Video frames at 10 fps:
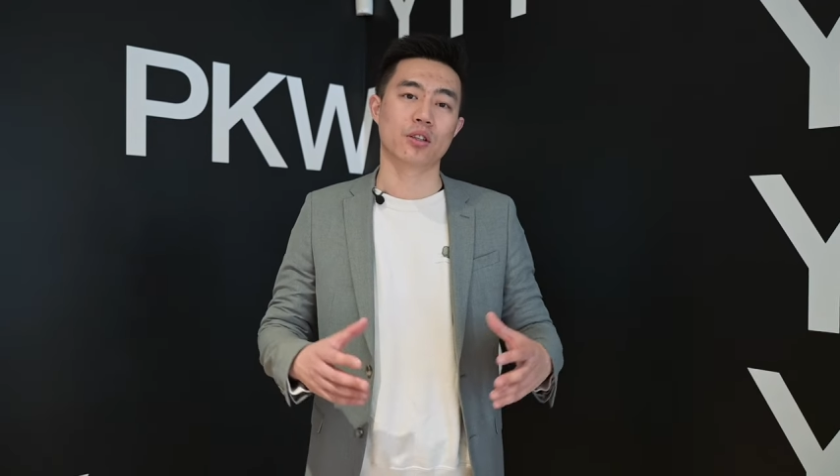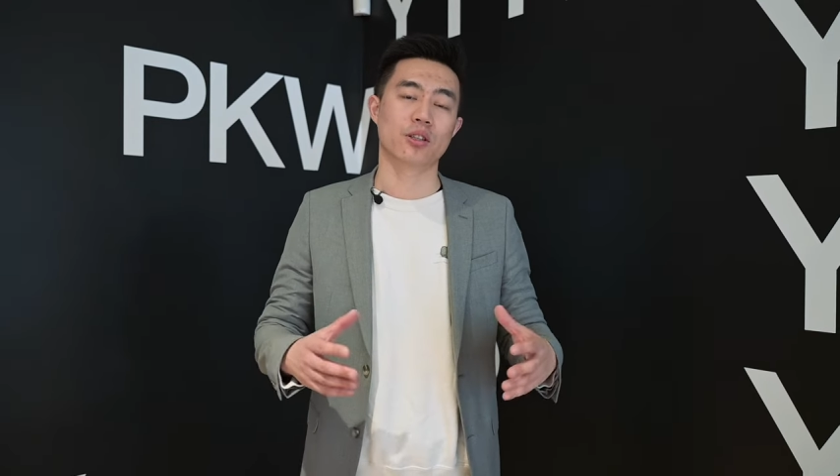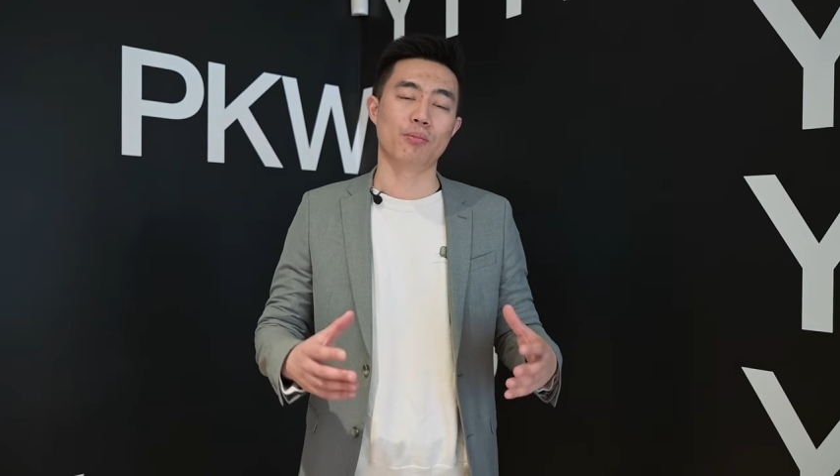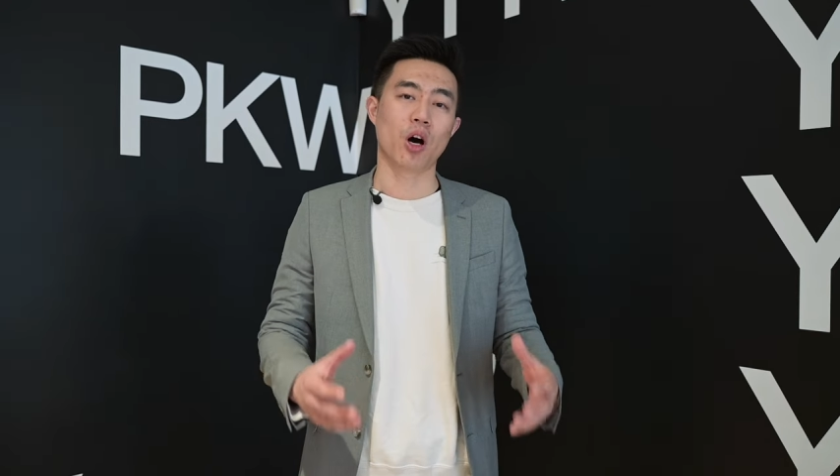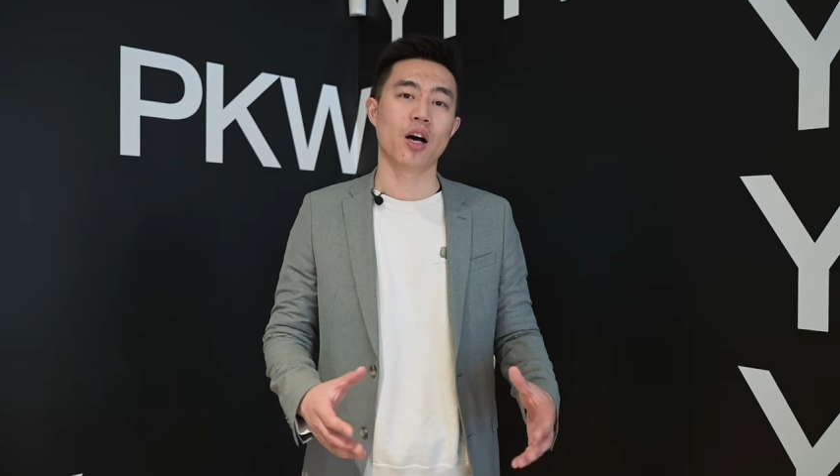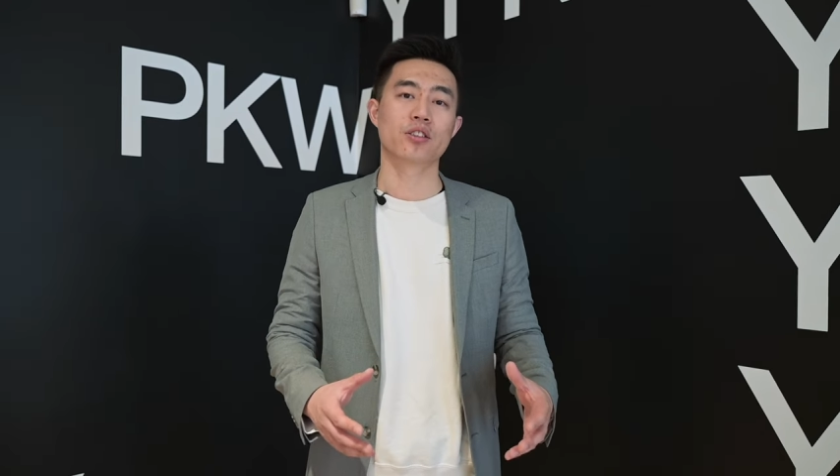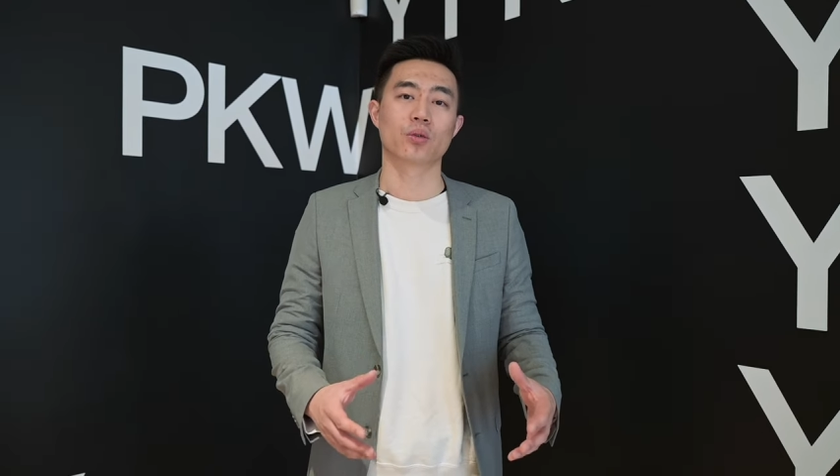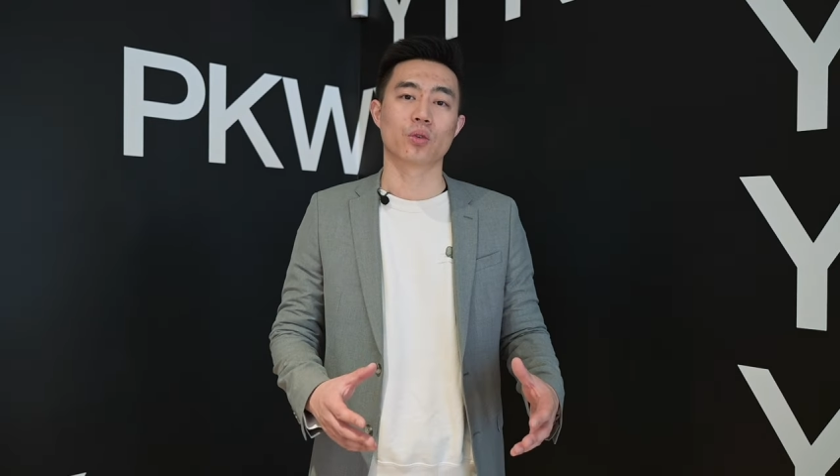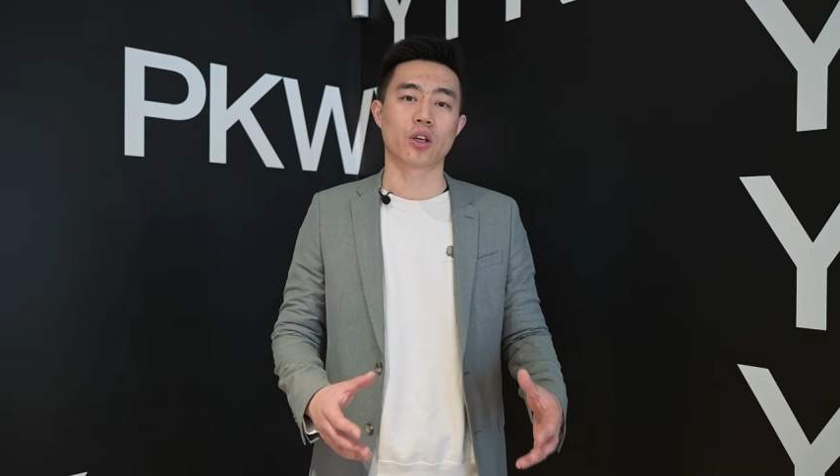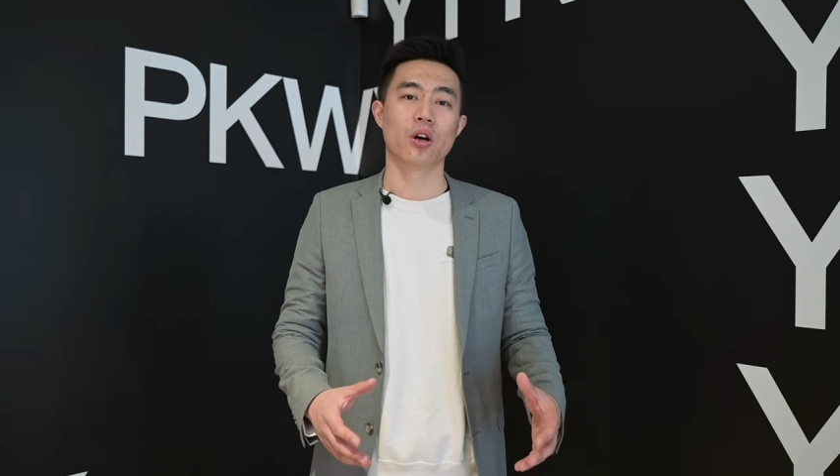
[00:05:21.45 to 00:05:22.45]

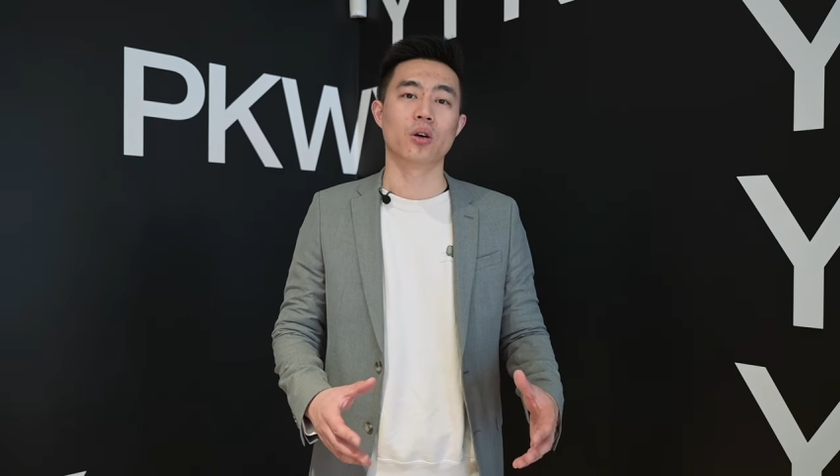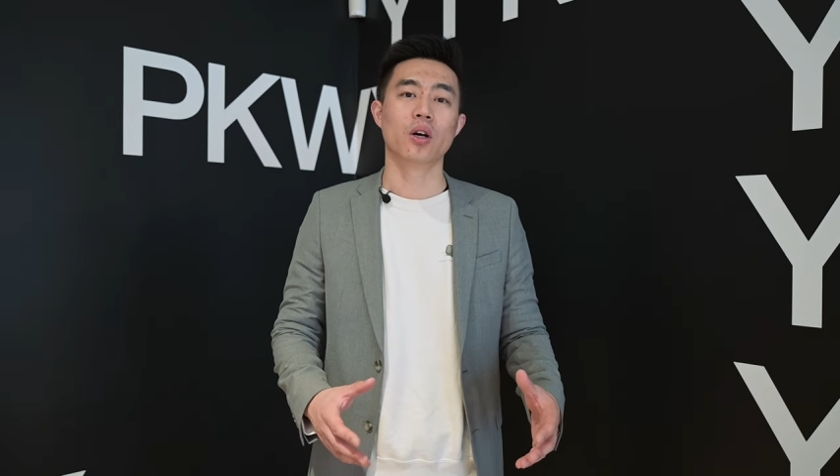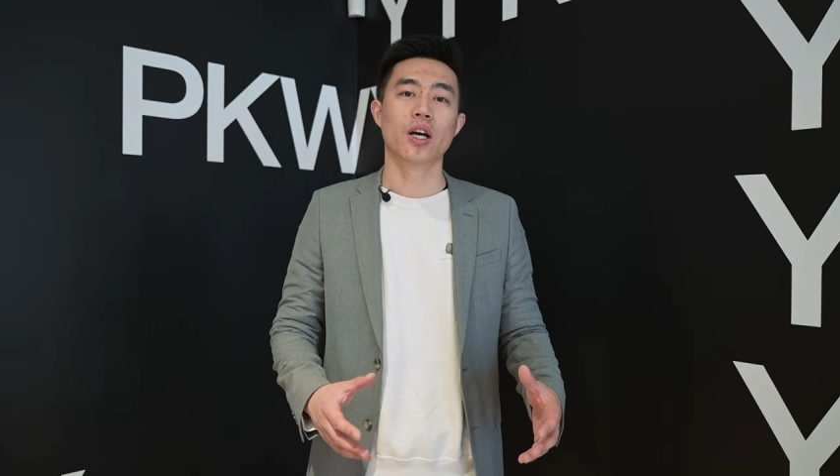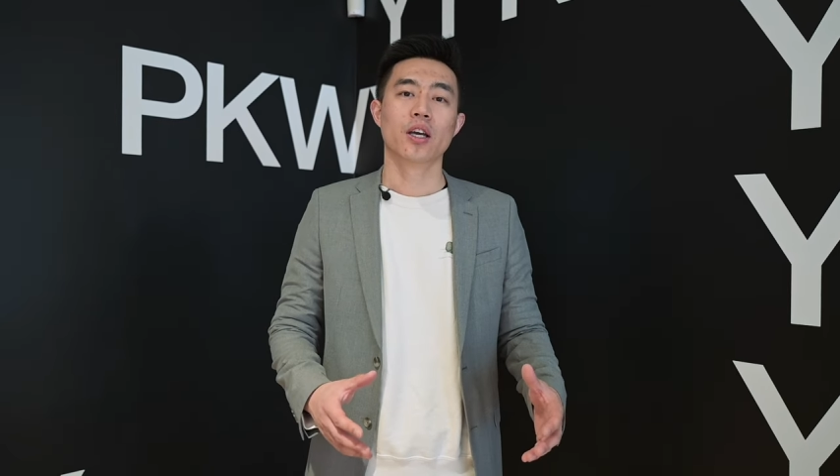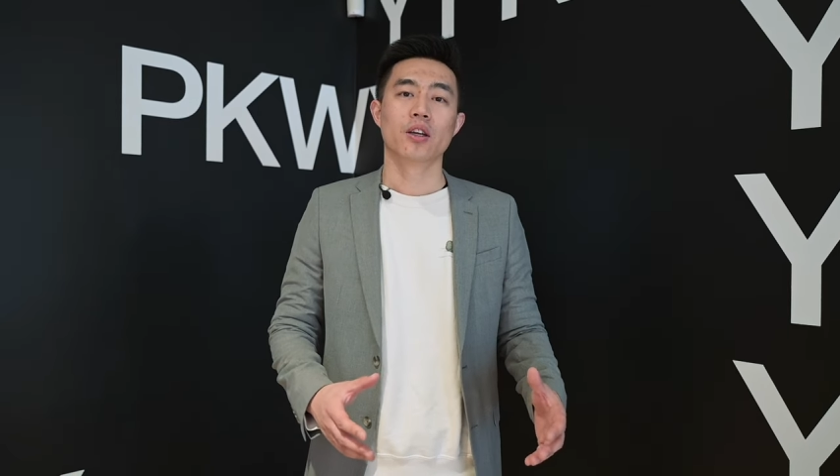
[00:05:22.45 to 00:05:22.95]
deposit will go